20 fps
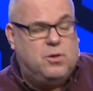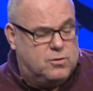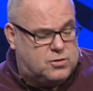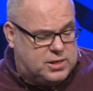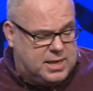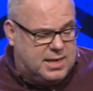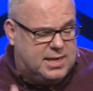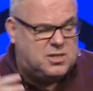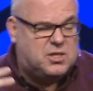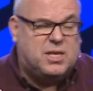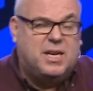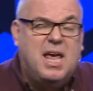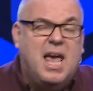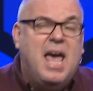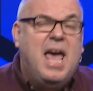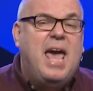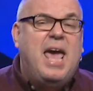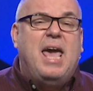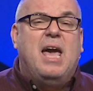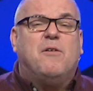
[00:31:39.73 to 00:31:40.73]
You see, listen,
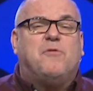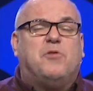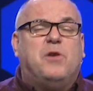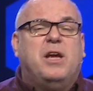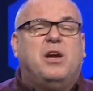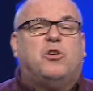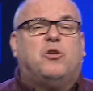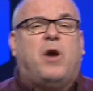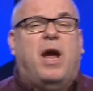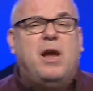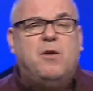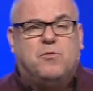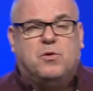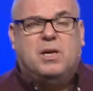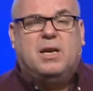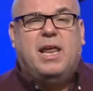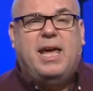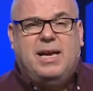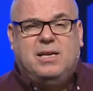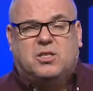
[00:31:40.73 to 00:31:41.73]
every great
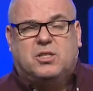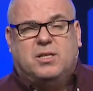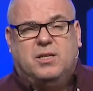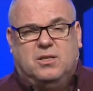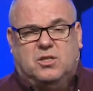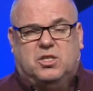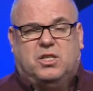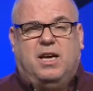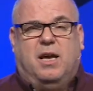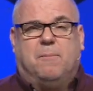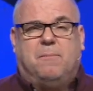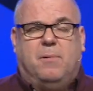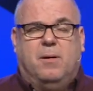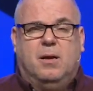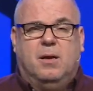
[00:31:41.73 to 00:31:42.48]
relationship